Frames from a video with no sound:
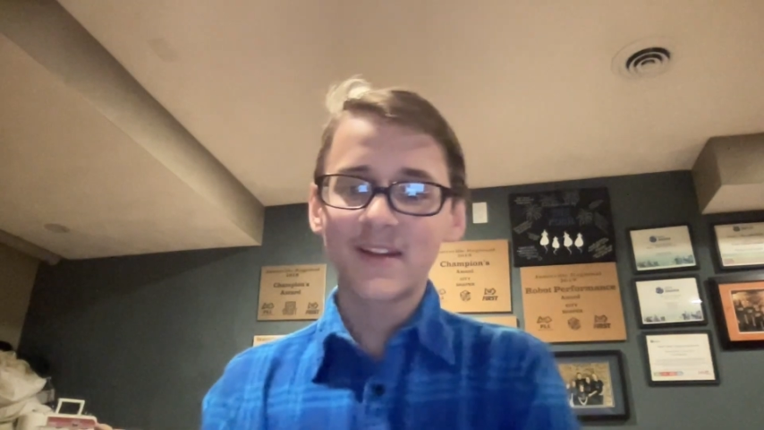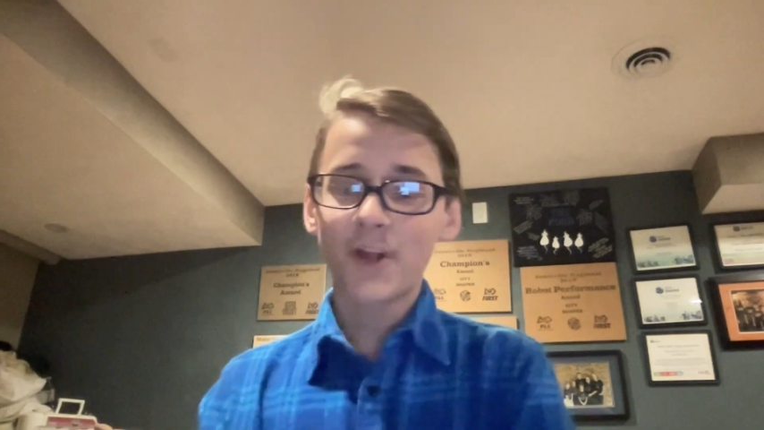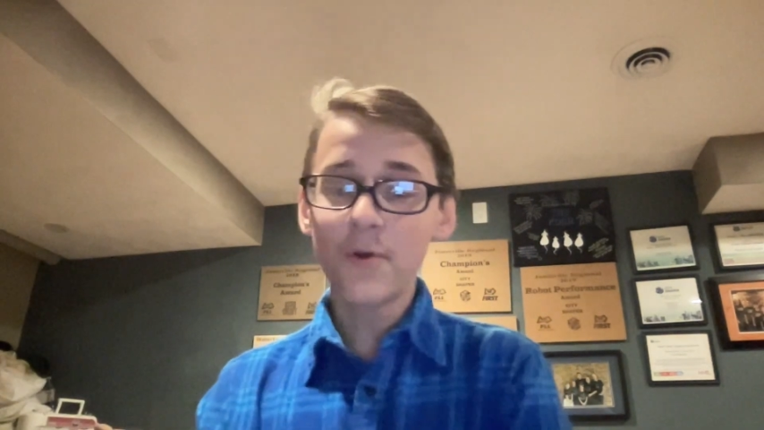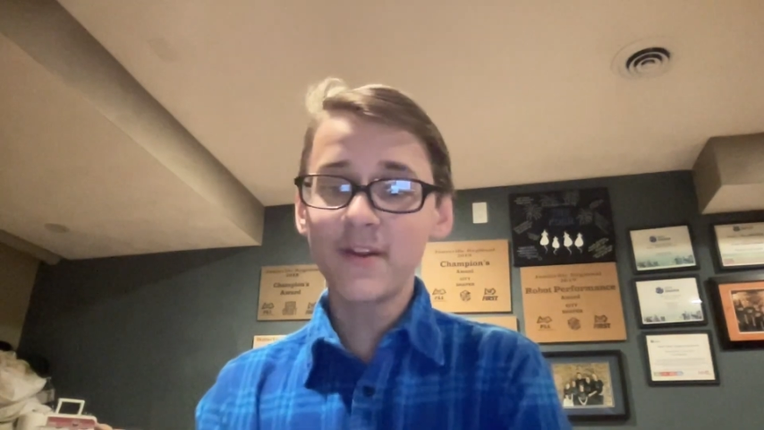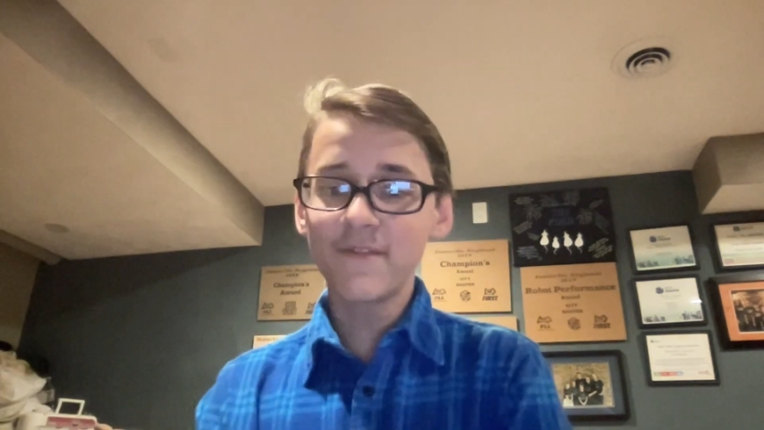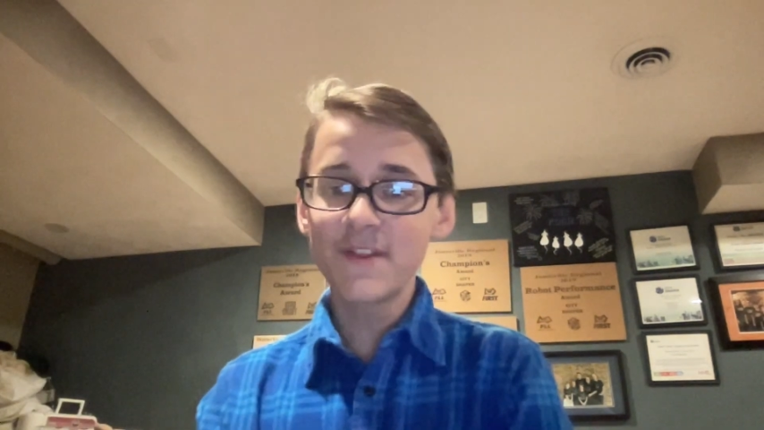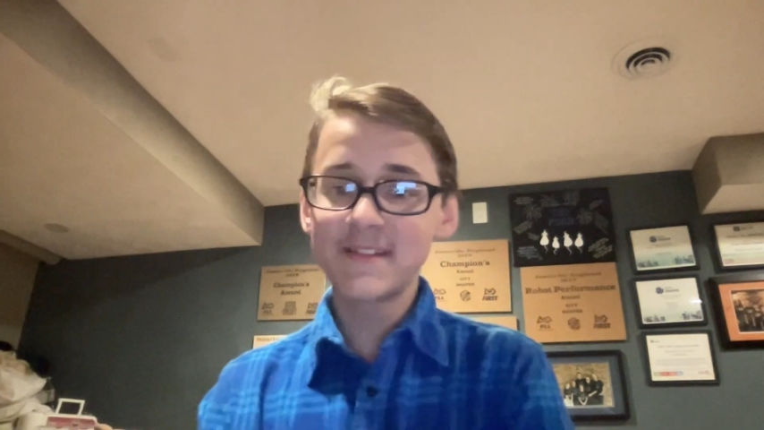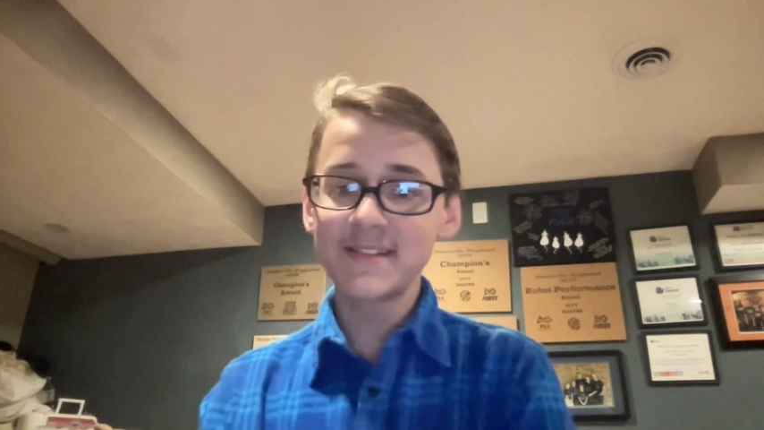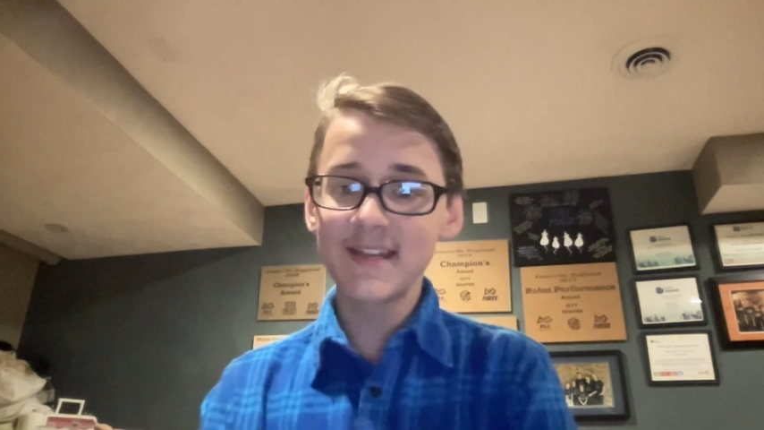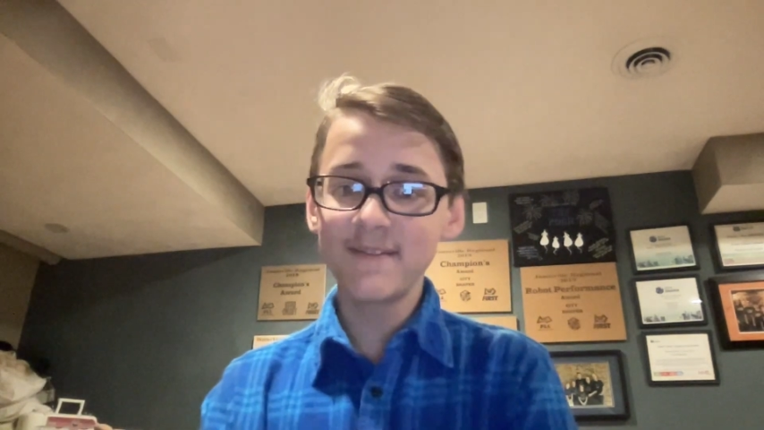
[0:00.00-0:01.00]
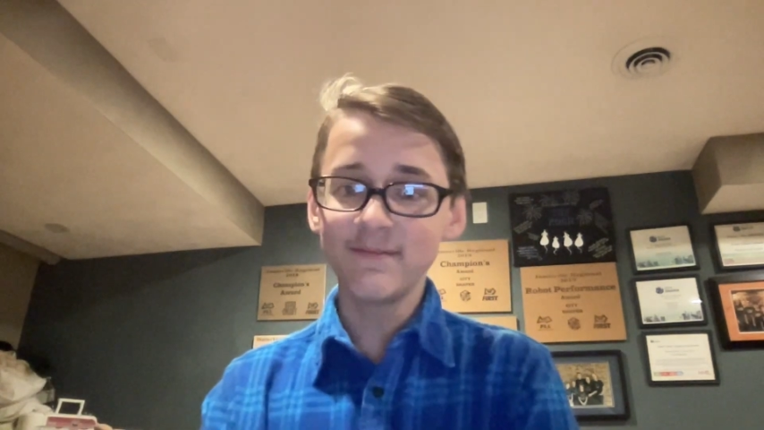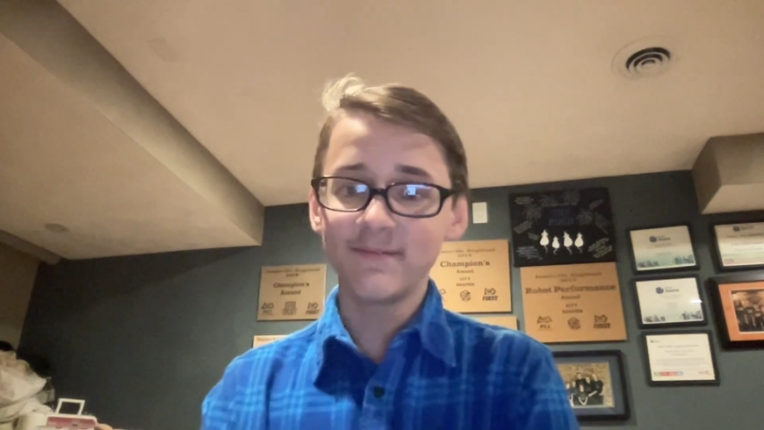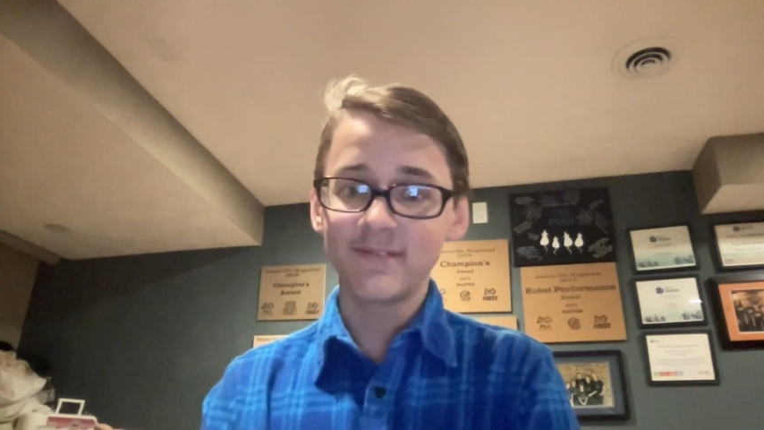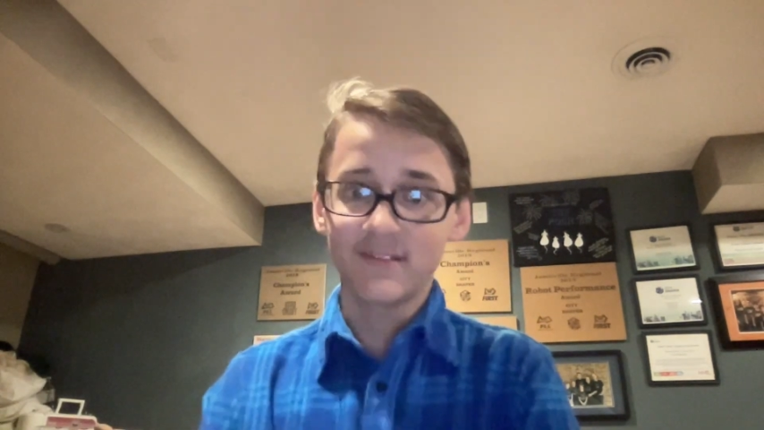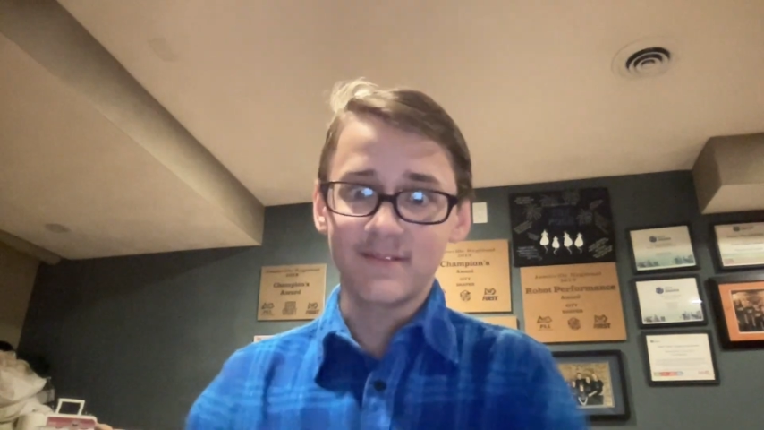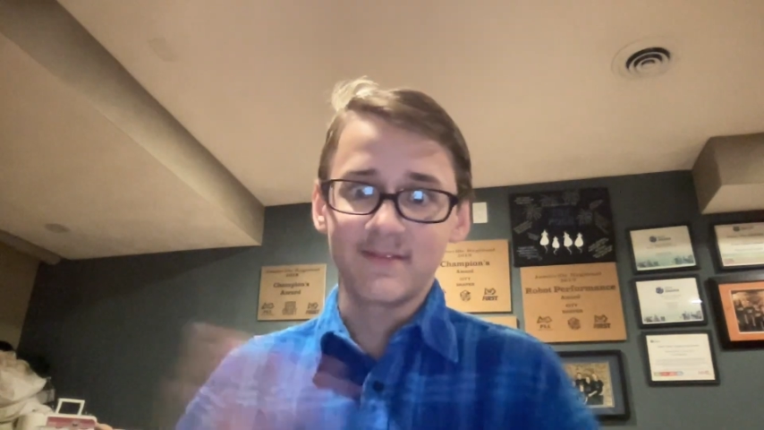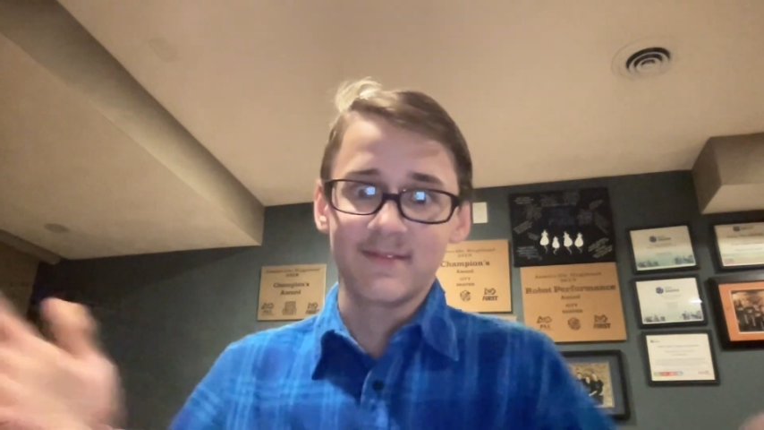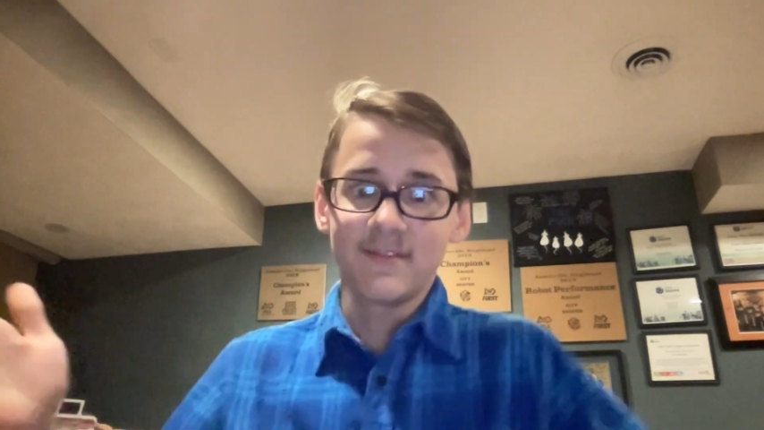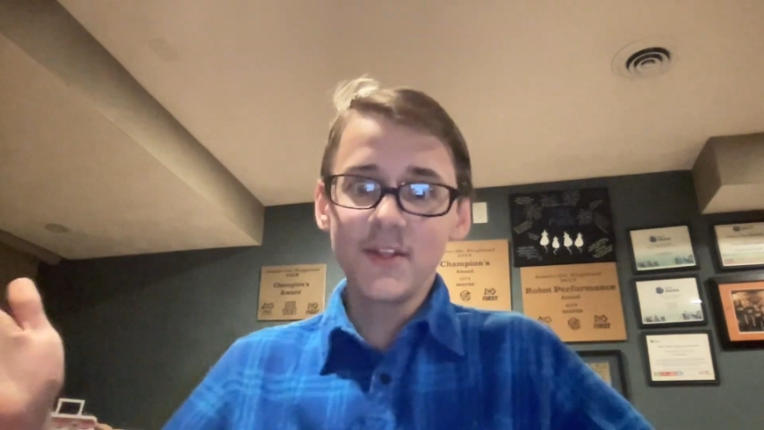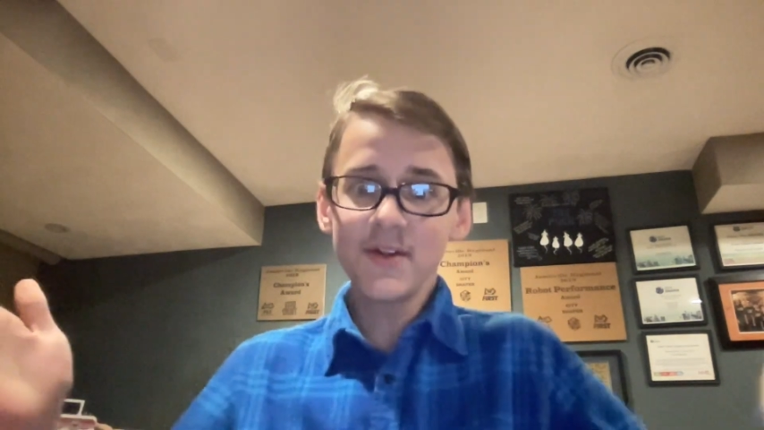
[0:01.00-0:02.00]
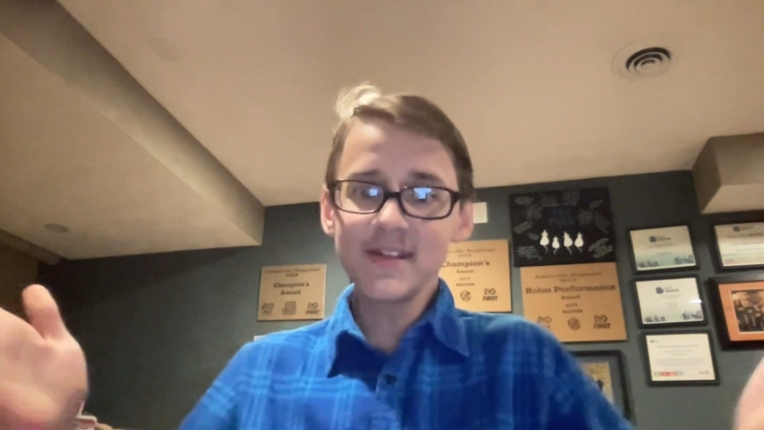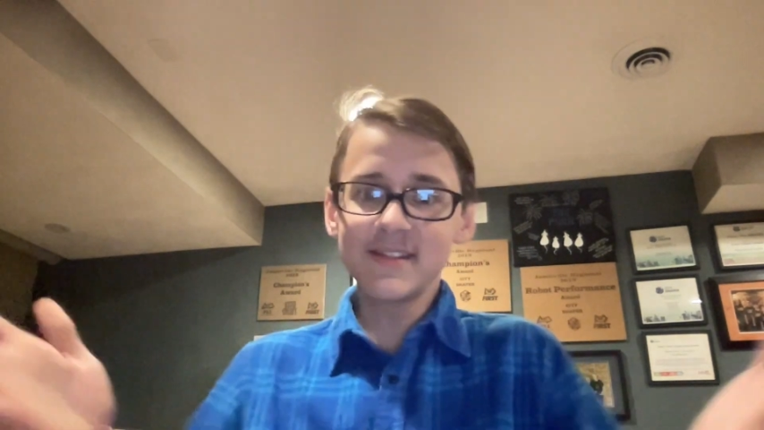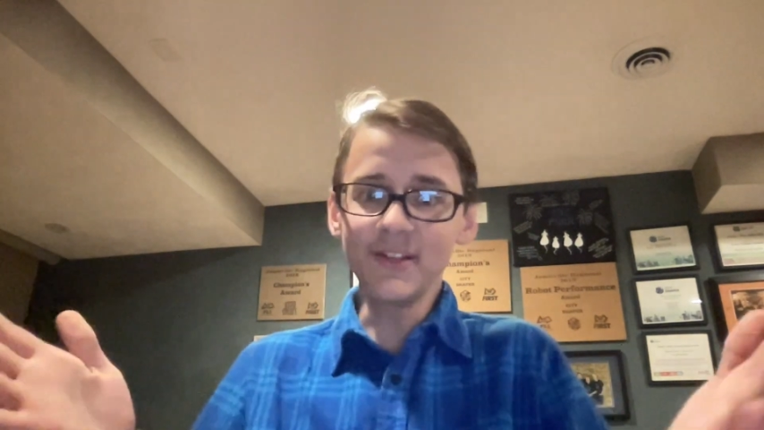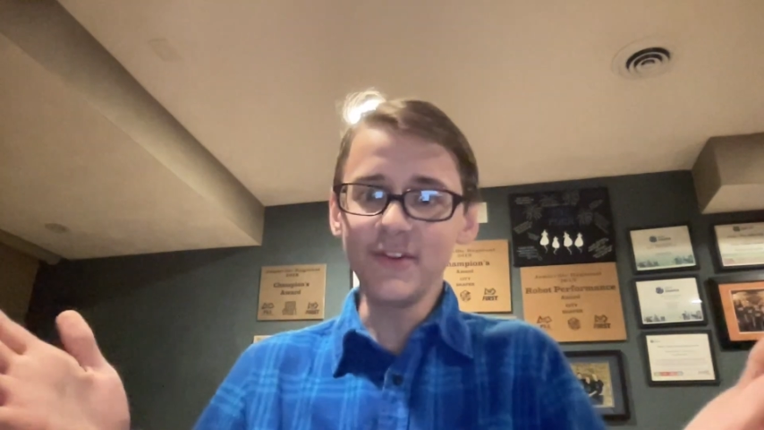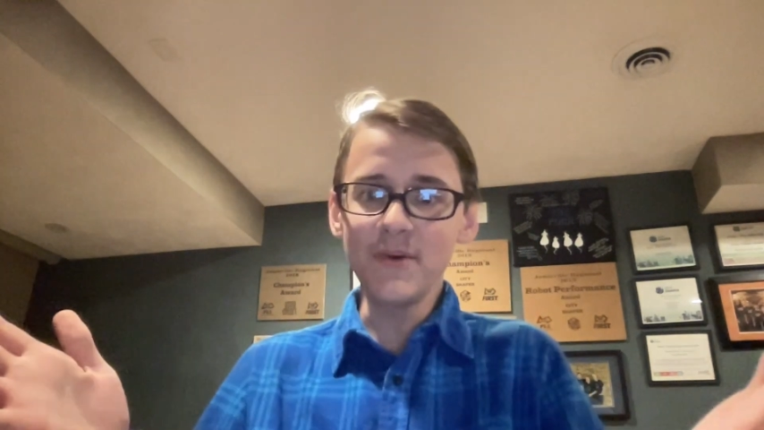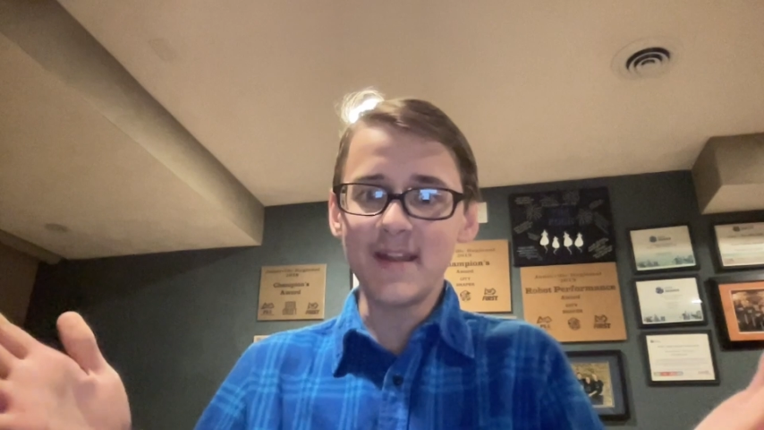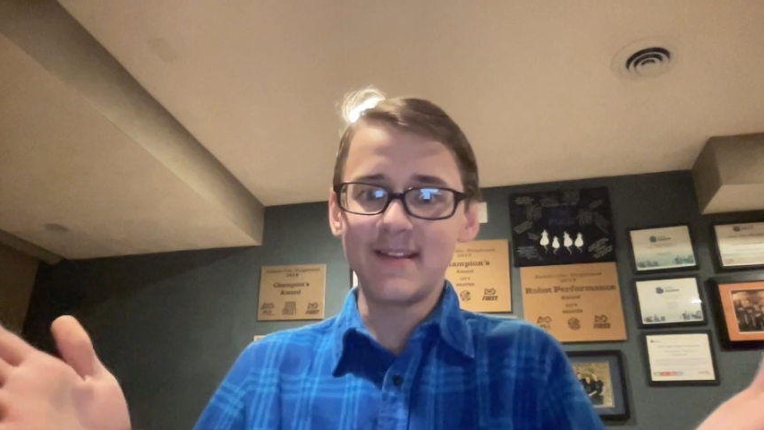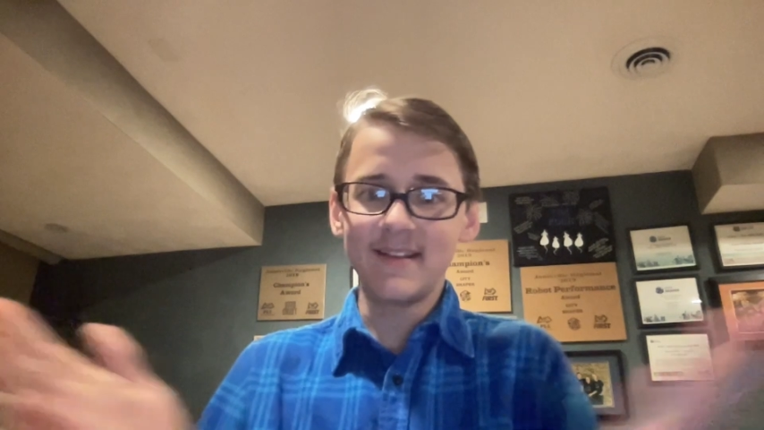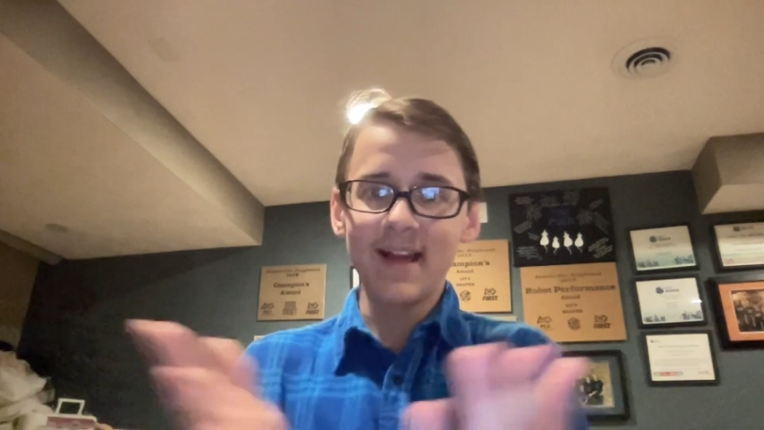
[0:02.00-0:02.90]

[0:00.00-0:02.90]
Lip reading: Coding for this thing, you can still do it.